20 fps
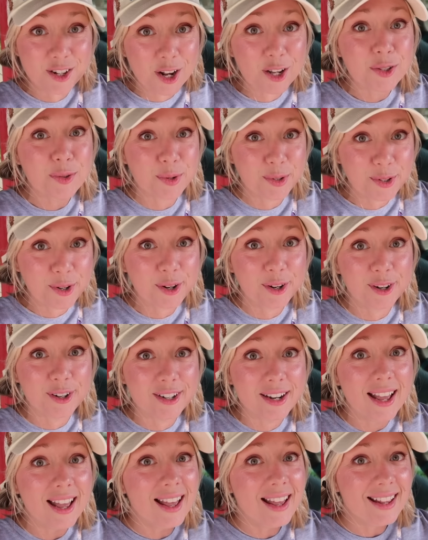just
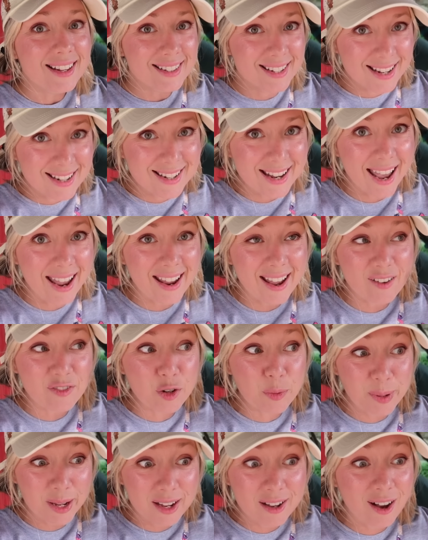returned today
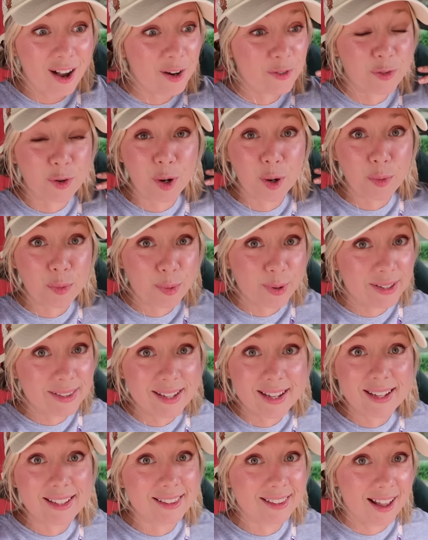after being gone for a
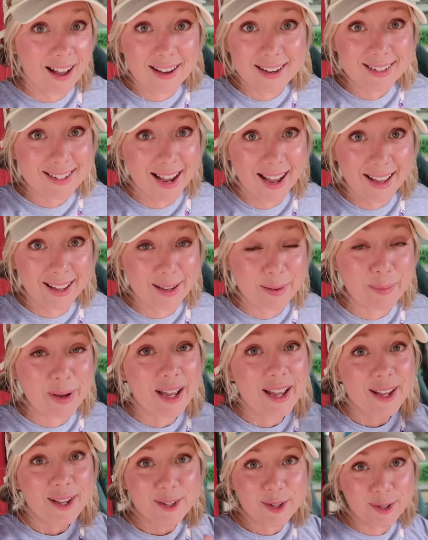really long time.
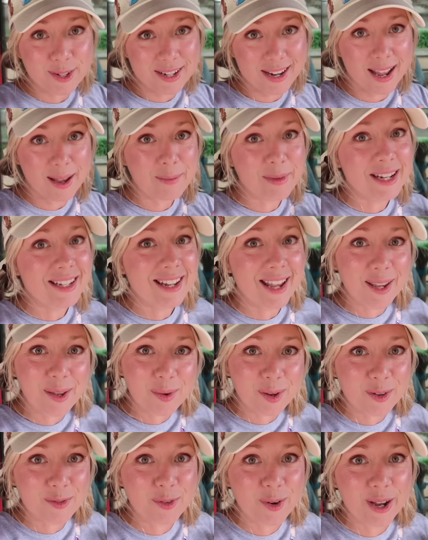So today I'm gonna take
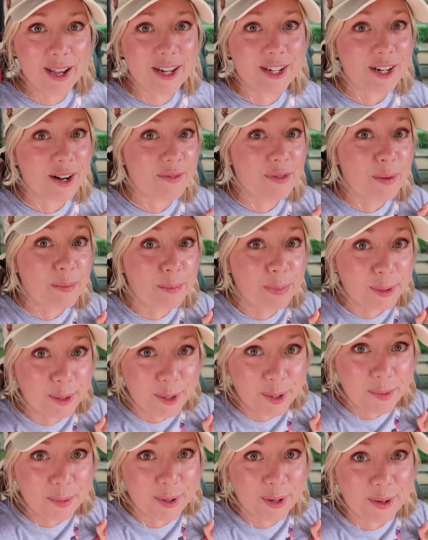you on a voyage of the
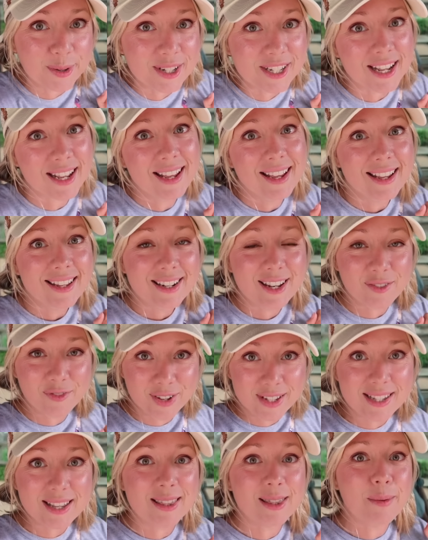Blue Route to
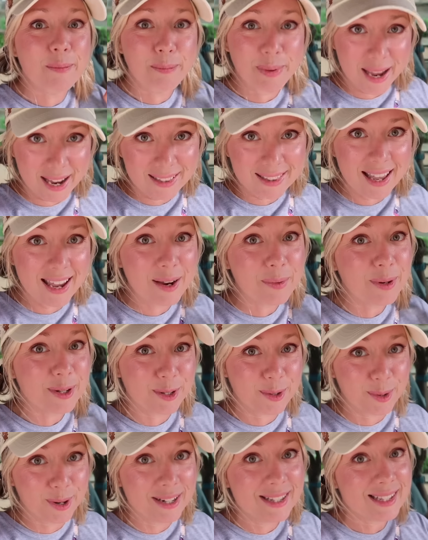visit the Bay Lake
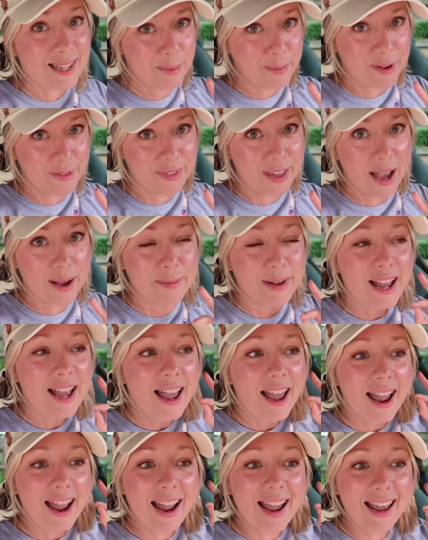Resort, some of them,
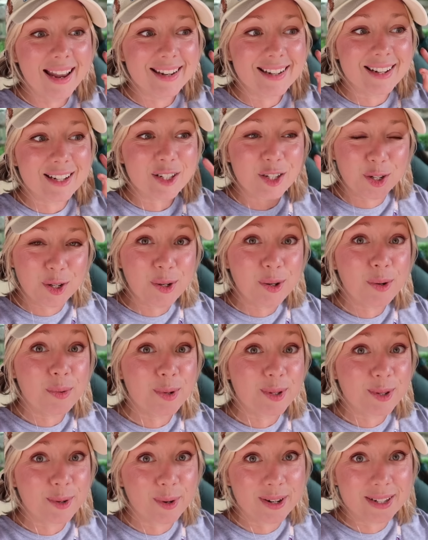and two
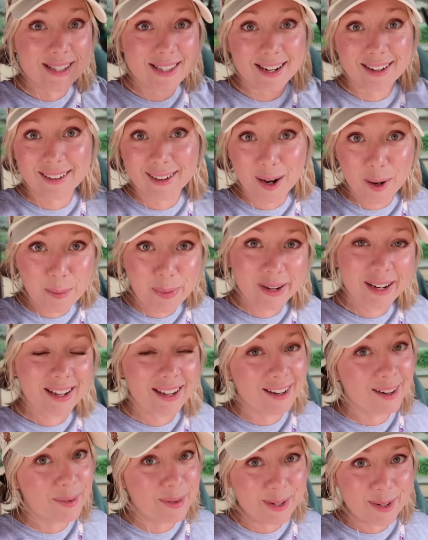resorts that are
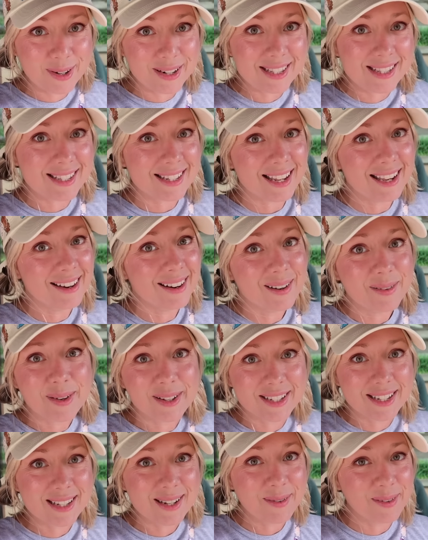opening year resorts here at
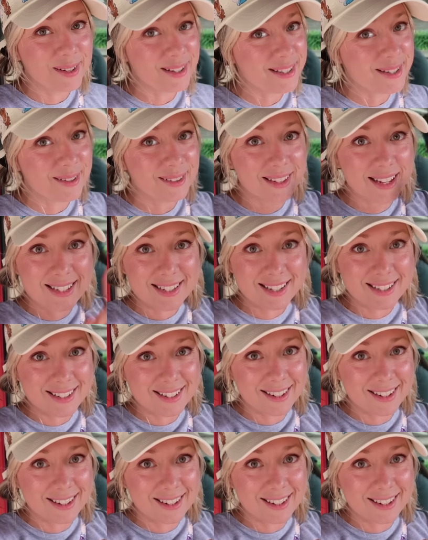Walt Disney World. So let's get